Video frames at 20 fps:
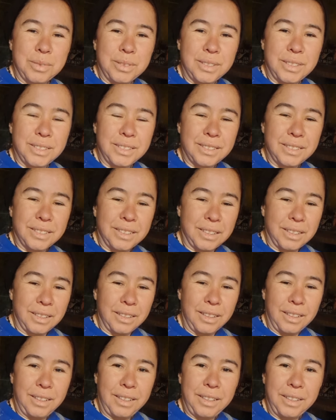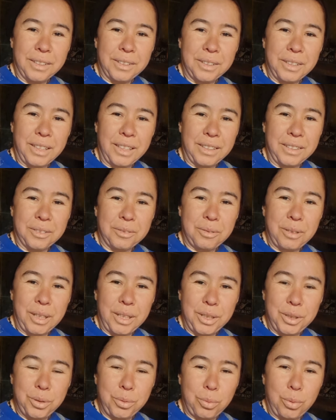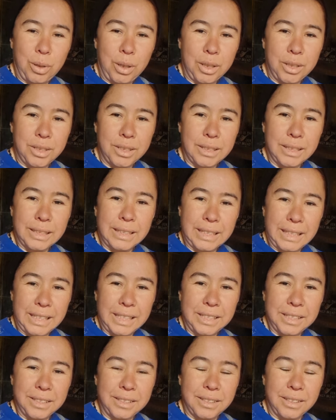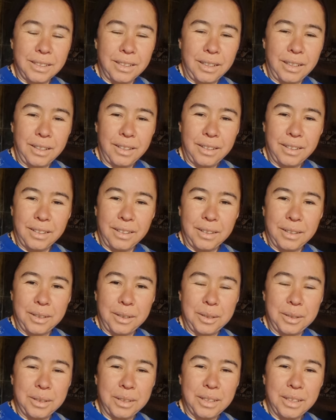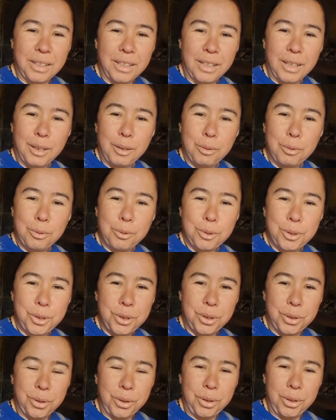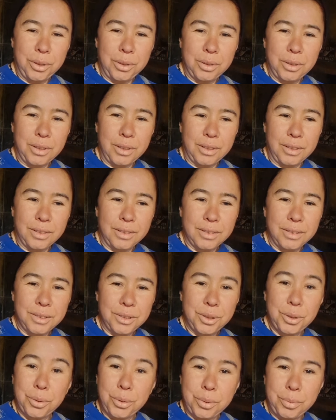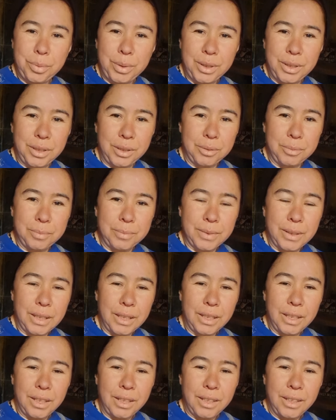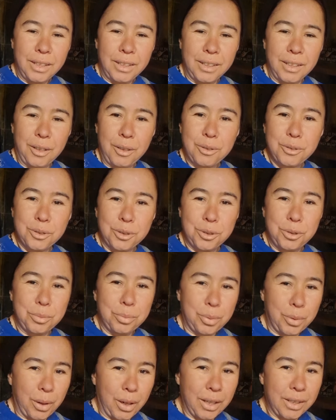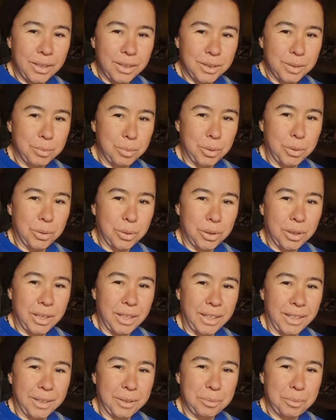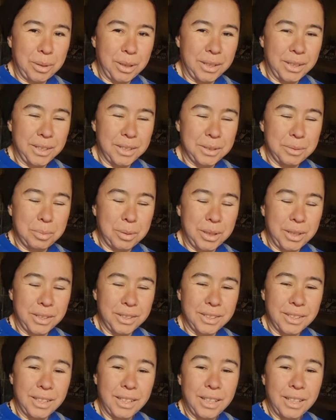just here getting ready to wash dishes, and I thought I will show you in a short video, and also to practice more how to make these videos.